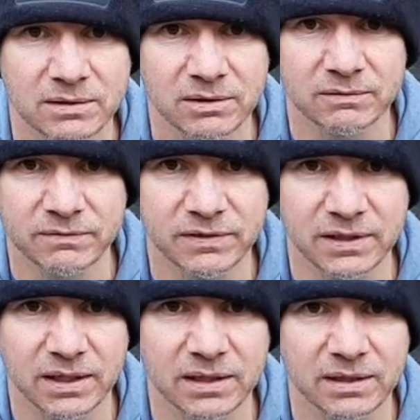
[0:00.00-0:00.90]
Don't
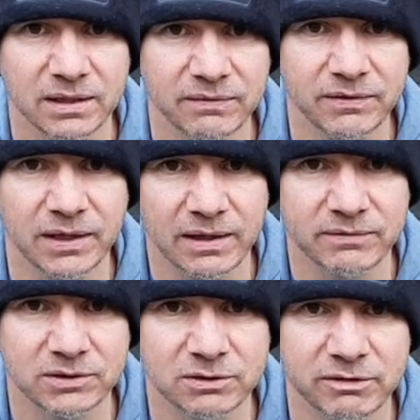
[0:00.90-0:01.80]
forget, if you
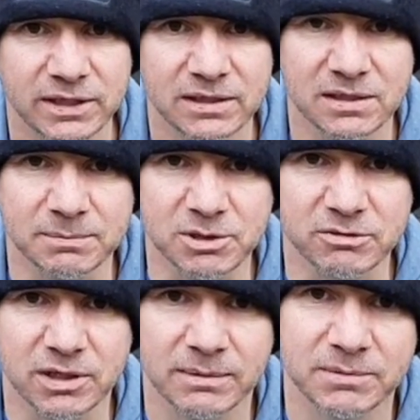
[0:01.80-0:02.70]
haven't already
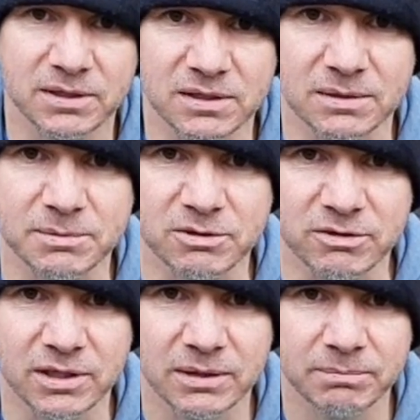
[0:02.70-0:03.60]
subscribed, to
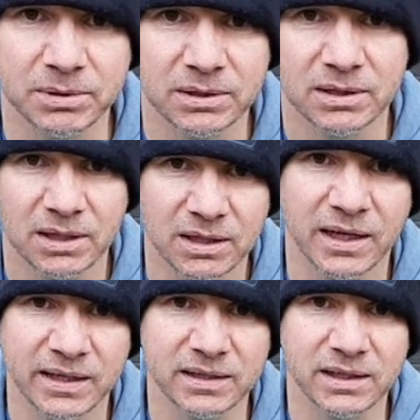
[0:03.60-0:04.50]
subscribe. I
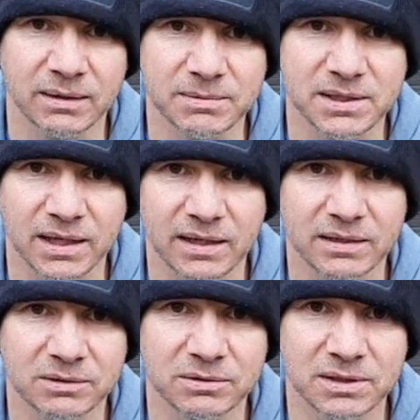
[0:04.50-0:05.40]
hate keep saying
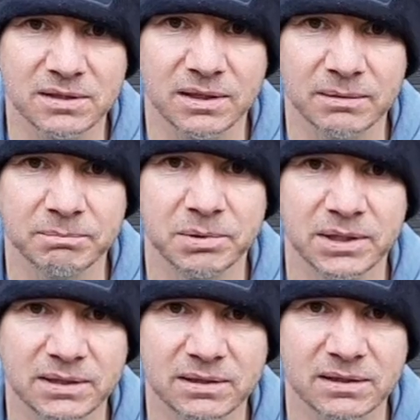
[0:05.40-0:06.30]
that all the time, but
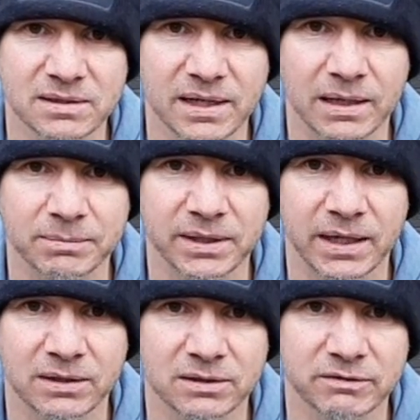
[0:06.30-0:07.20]
it does help the
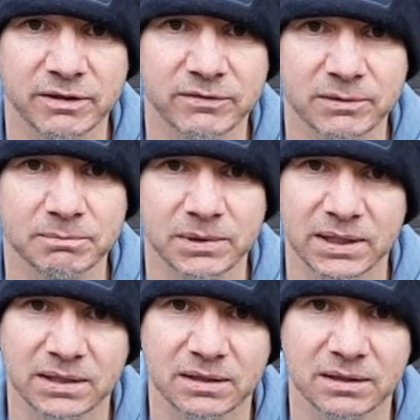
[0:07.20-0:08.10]
algorithm
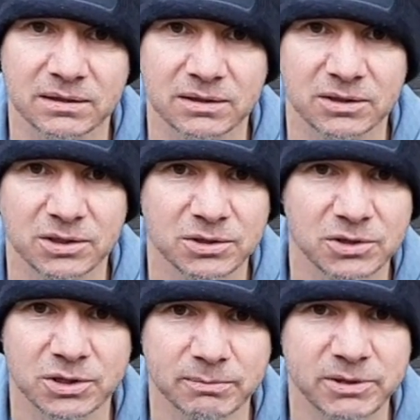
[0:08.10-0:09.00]
in the
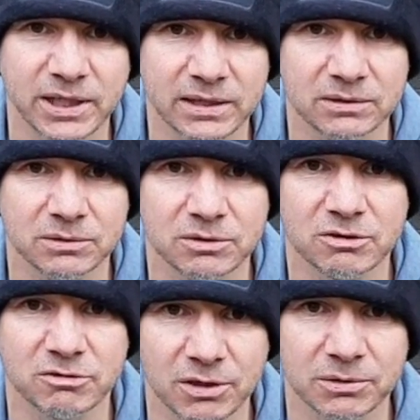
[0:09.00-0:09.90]
YouTube channel
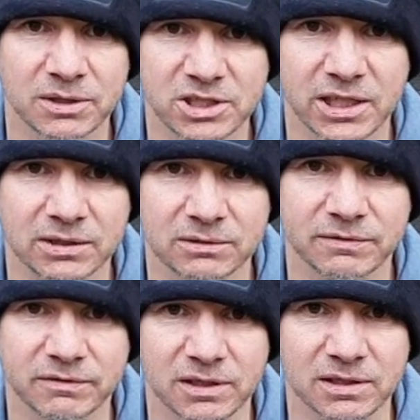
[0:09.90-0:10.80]
grow the channel
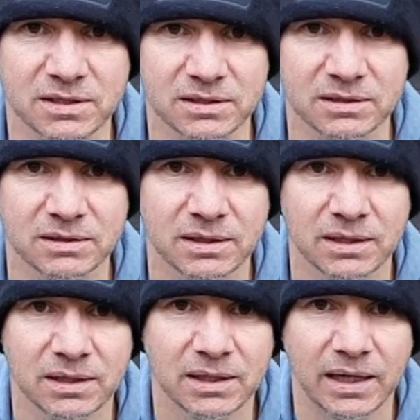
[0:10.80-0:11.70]
for us, and
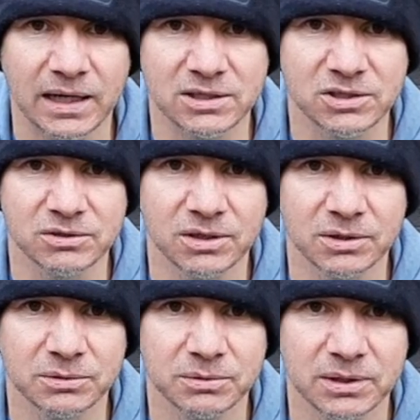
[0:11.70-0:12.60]
as you
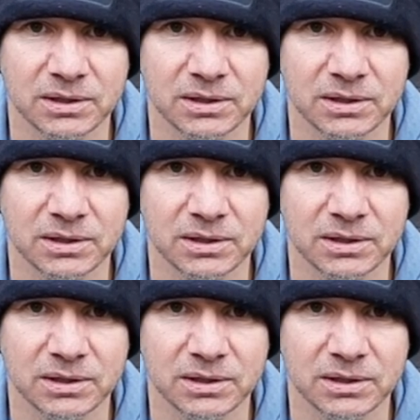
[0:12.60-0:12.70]
know,